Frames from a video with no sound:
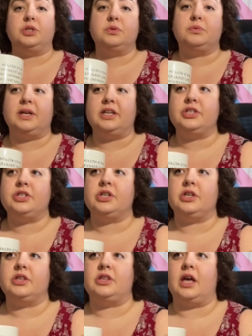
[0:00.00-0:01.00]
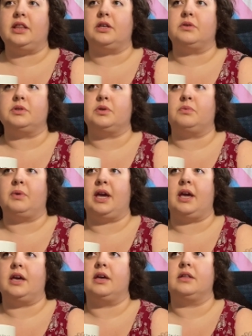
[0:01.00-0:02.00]
wish that there was a
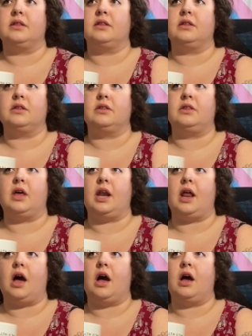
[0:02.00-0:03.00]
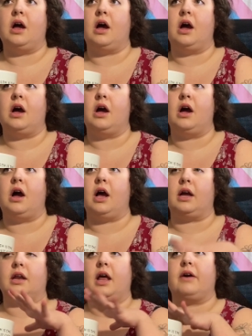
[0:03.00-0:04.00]
way that I
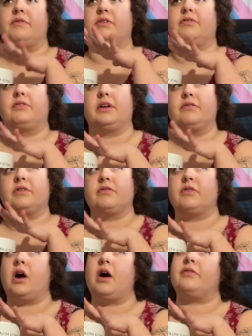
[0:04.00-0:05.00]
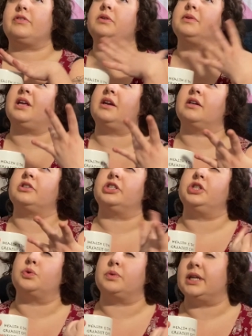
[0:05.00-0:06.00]
could have the flavor of coffee without actually
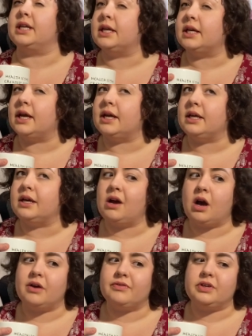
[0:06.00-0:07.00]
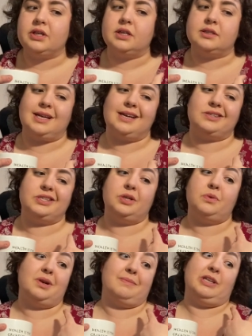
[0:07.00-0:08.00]
drinking any coffee because I actually
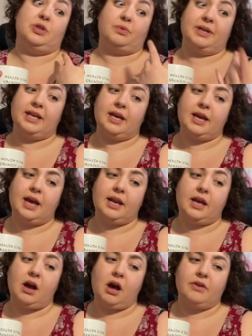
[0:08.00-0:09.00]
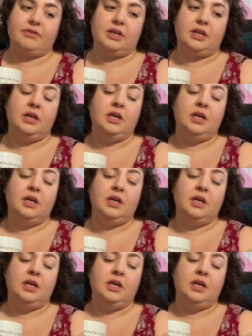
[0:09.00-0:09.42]
don't want to be drinking any coffee.